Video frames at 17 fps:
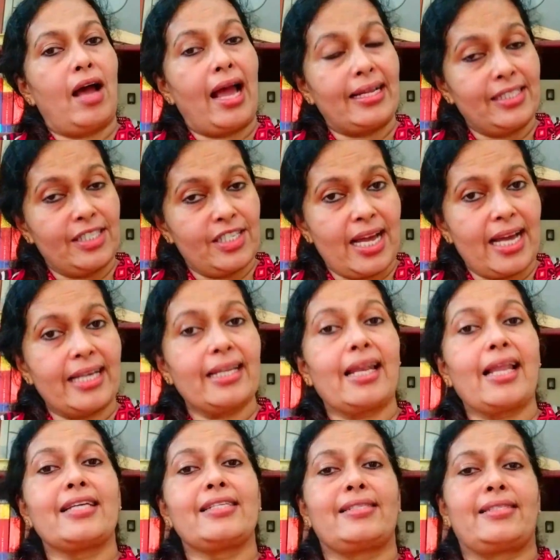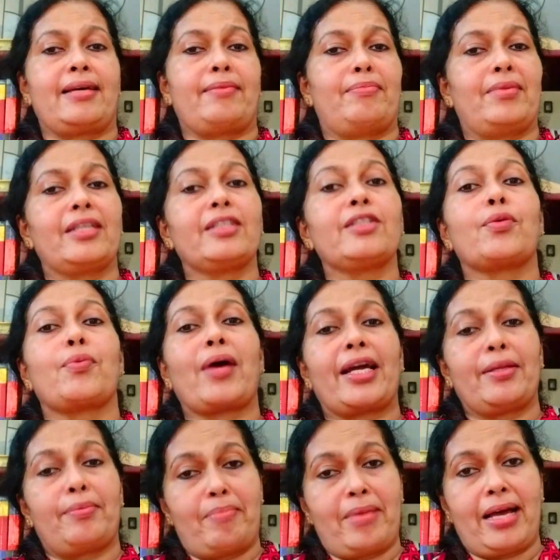and channelize them in the
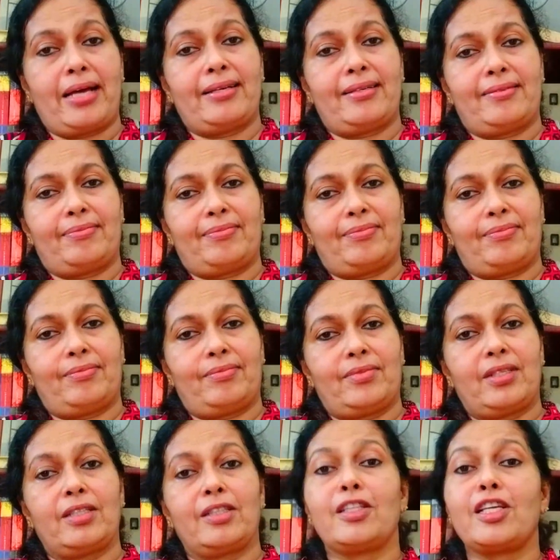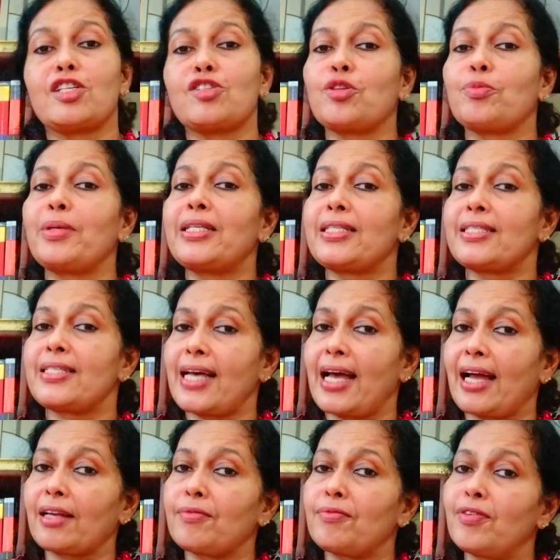right manner. They should be
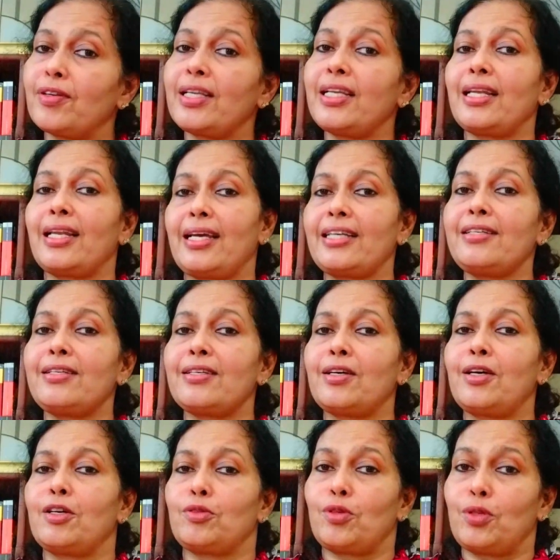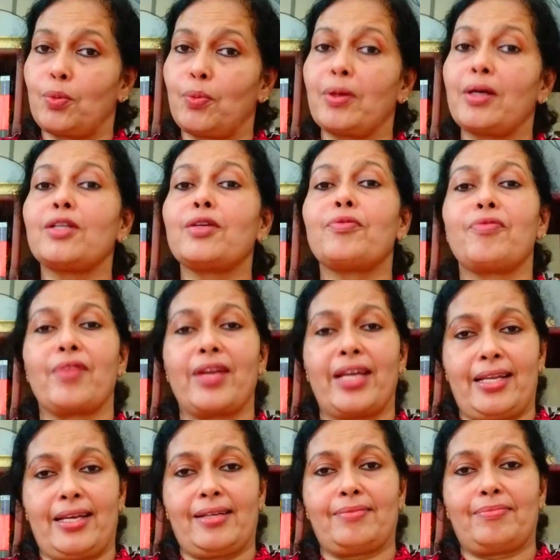tactfully led to the world of
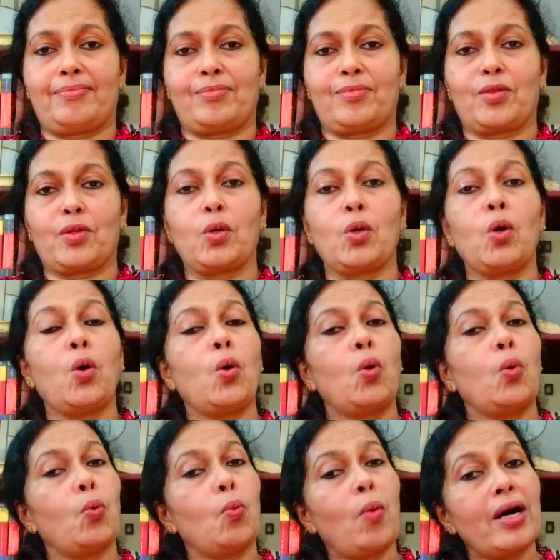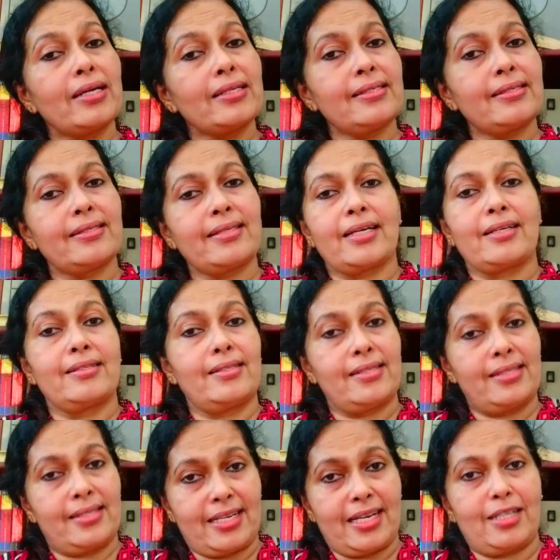reading. Once they
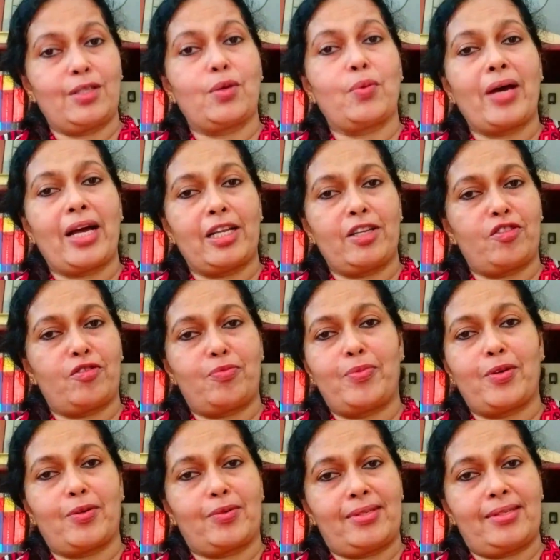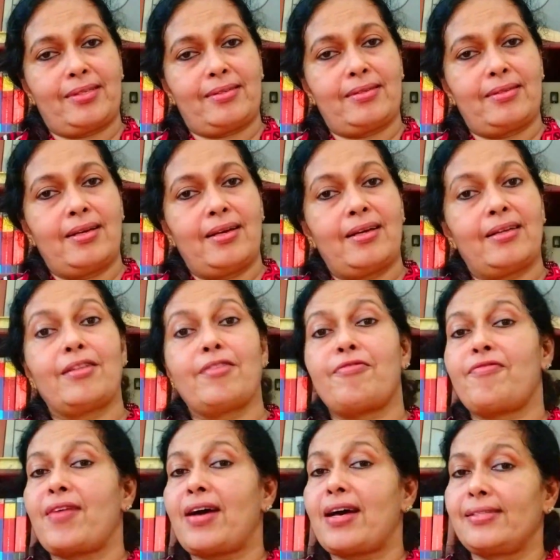understand the value of books, the
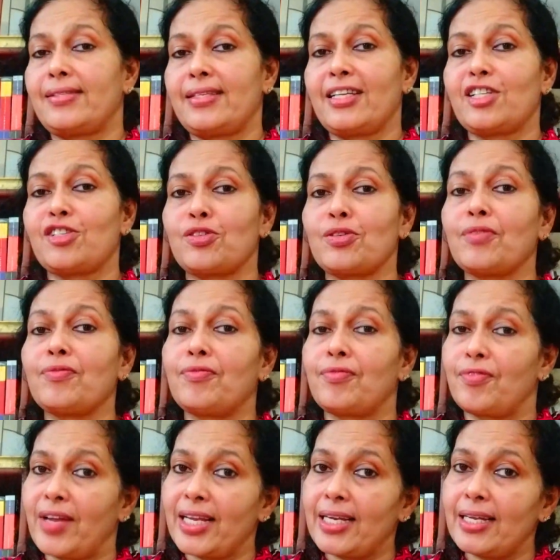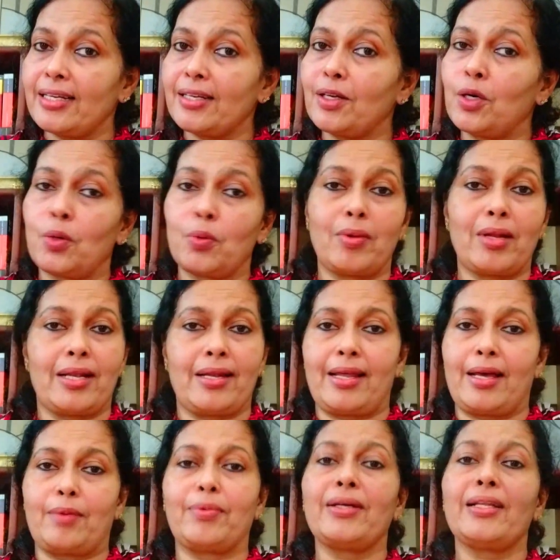fascination of reading will
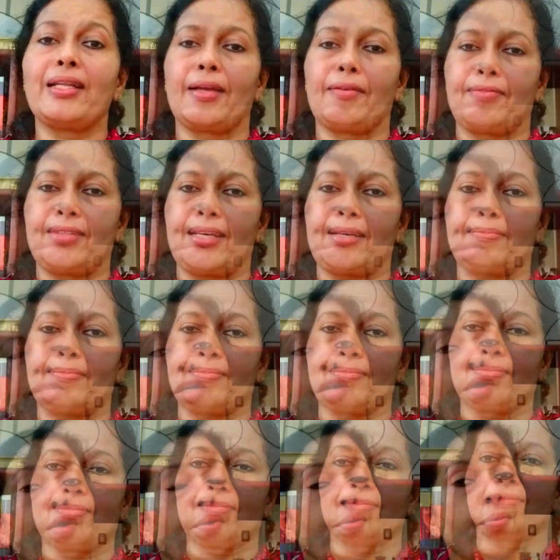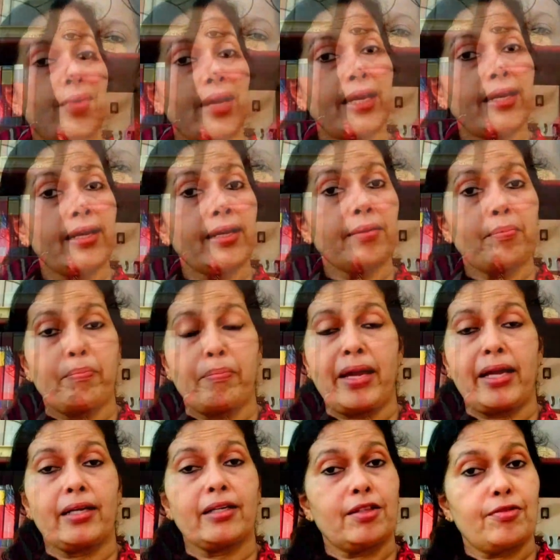never leave them. Reading
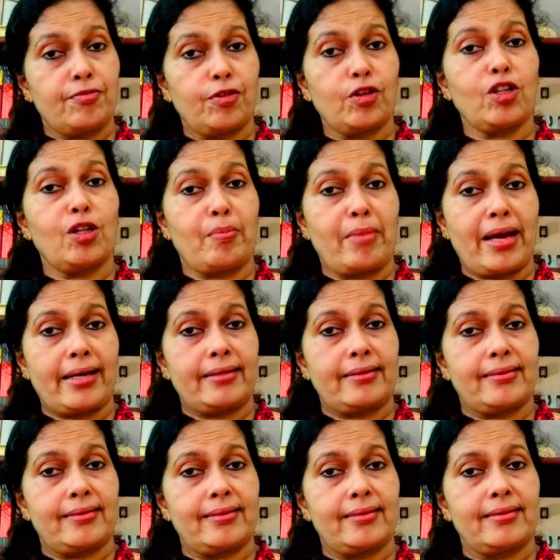makes the full man,